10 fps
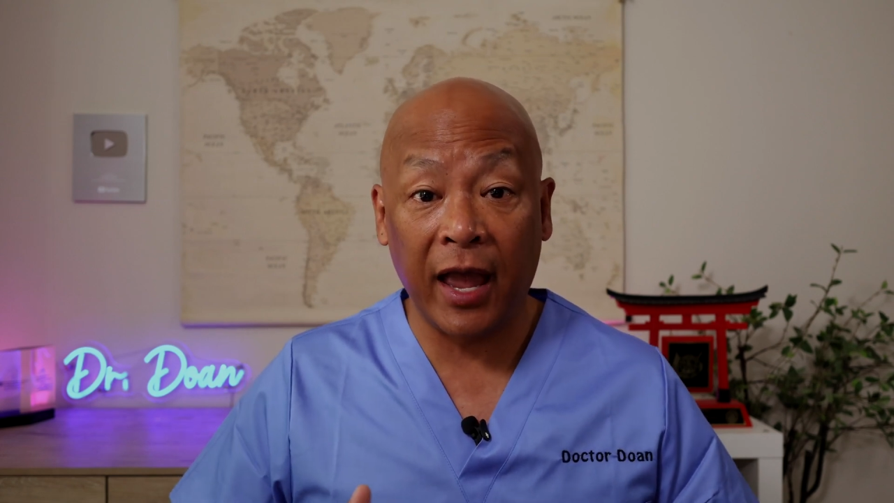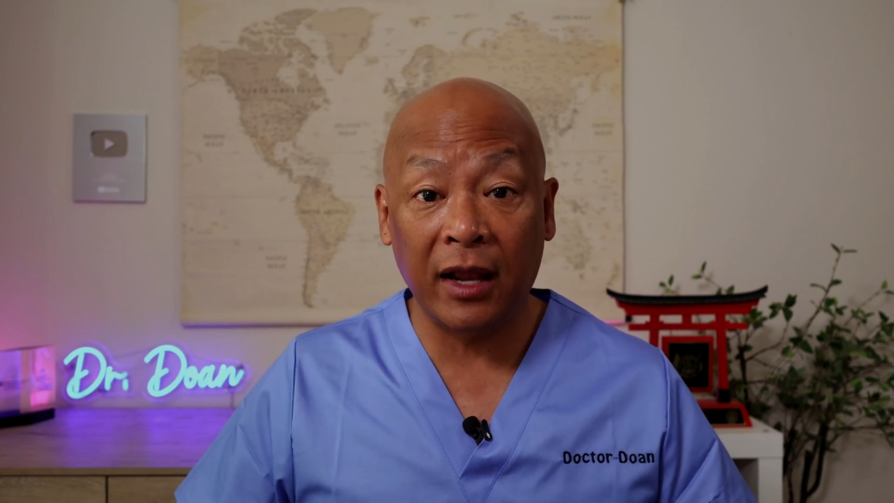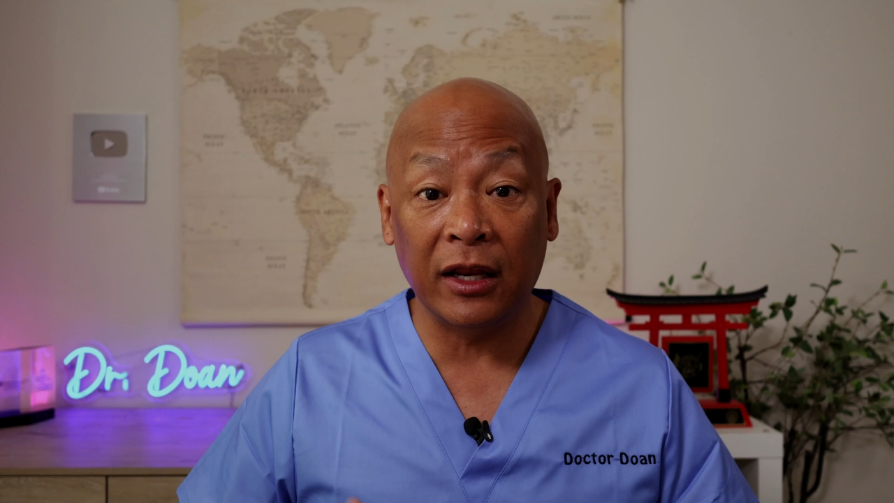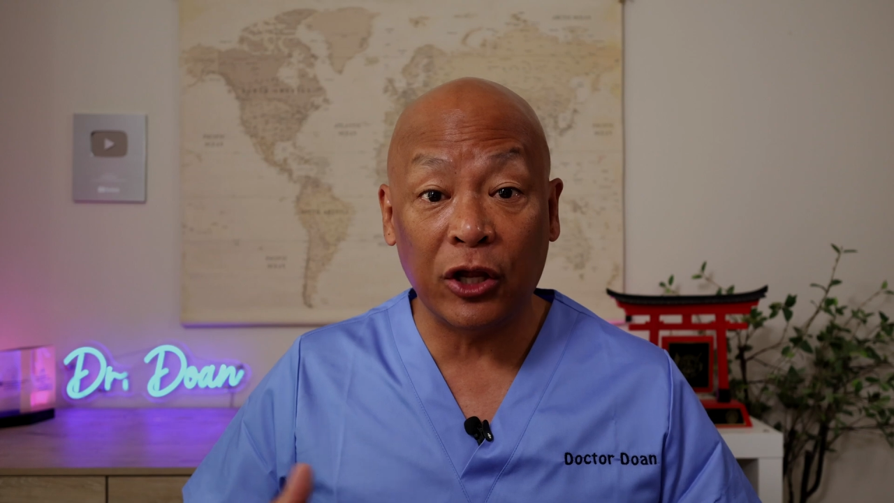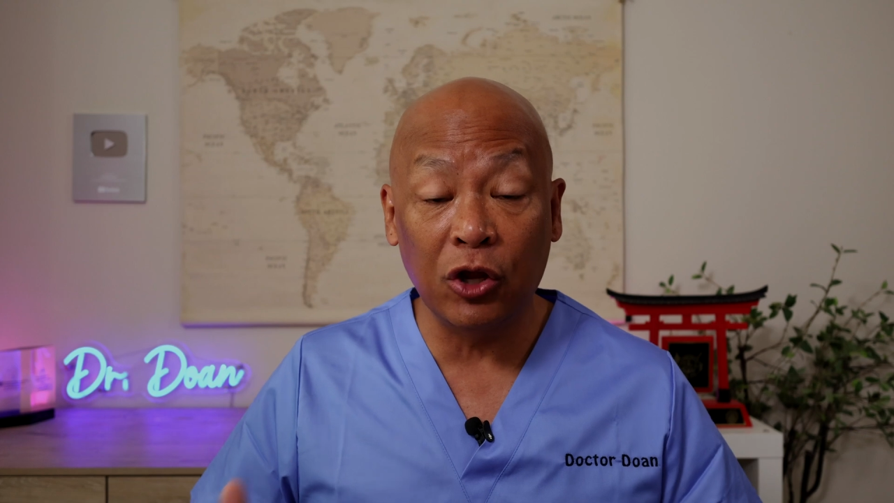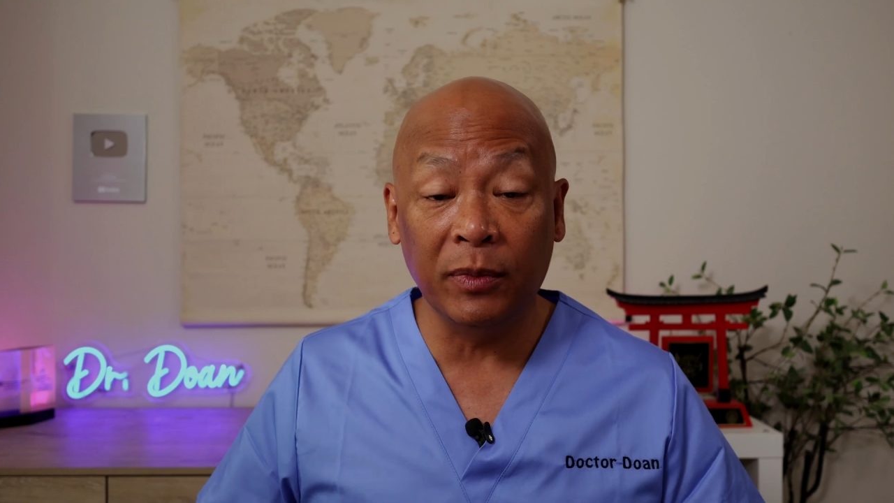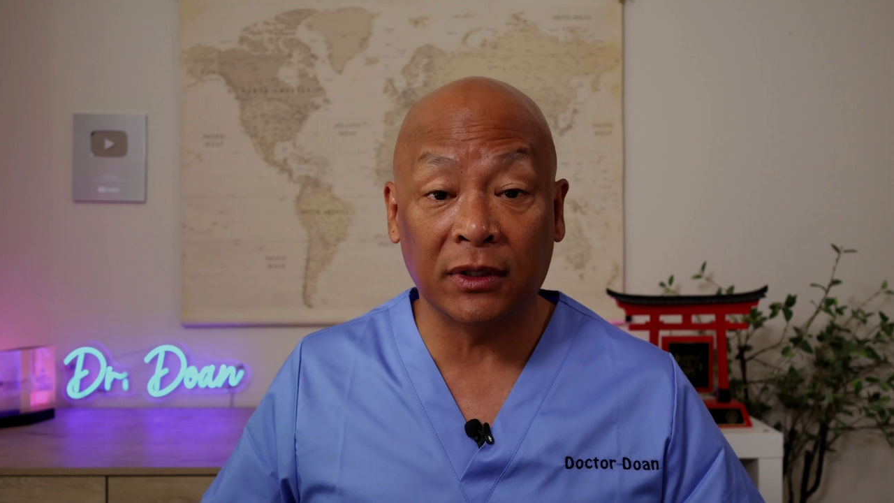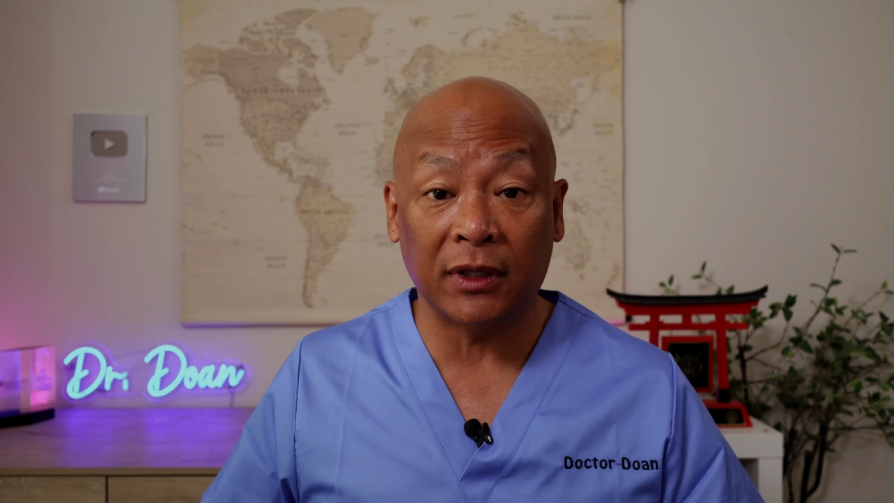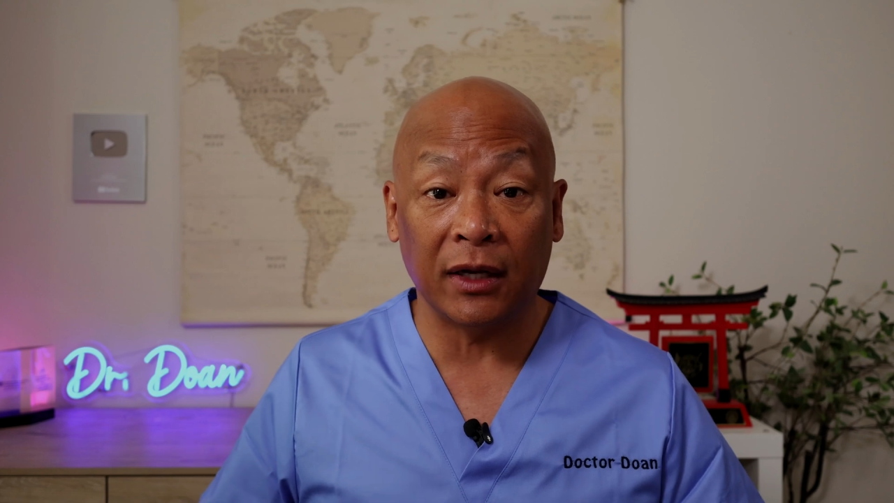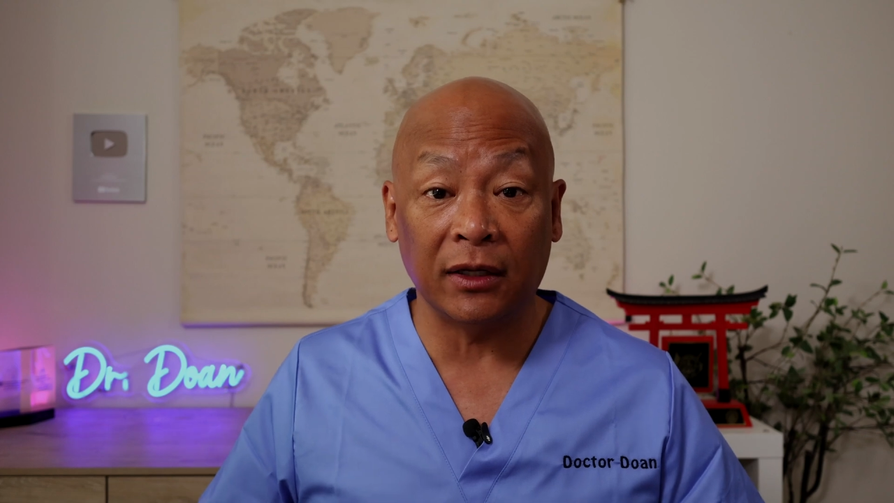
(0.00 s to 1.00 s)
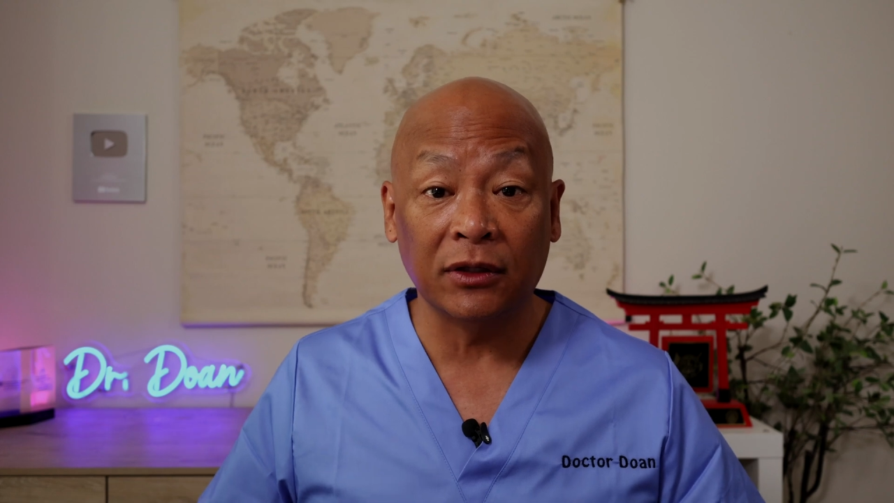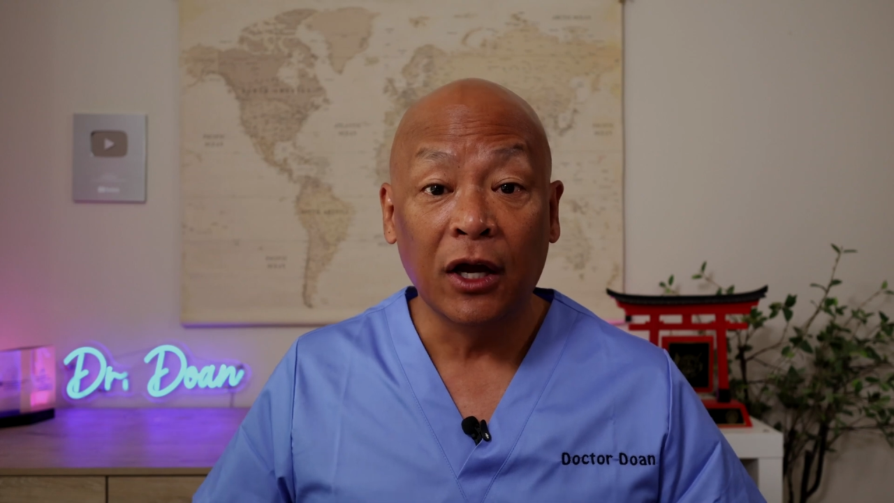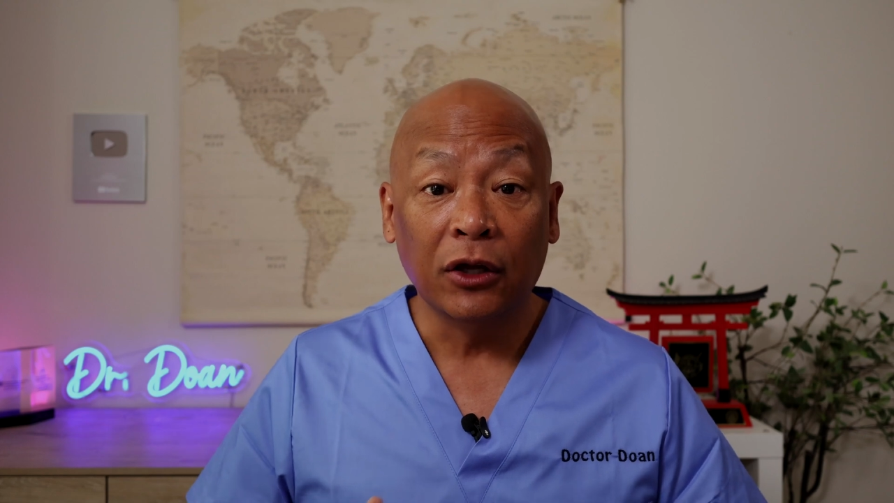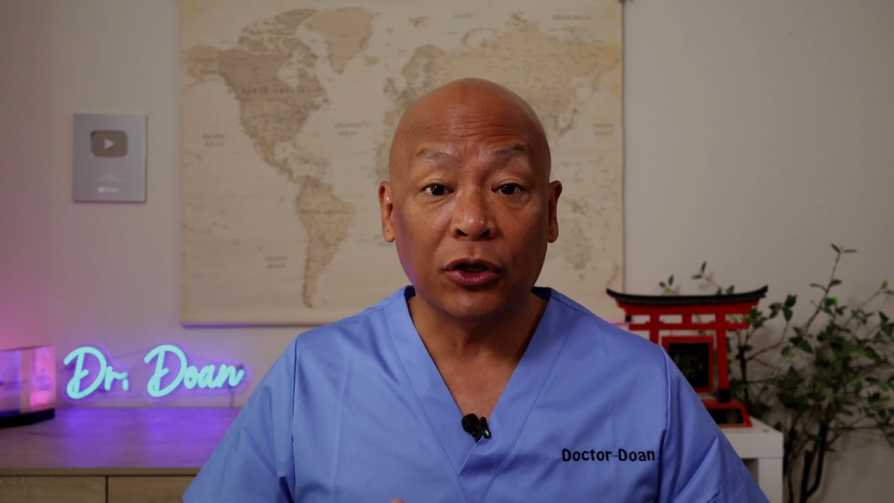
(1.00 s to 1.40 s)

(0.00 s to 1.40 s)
and in human studies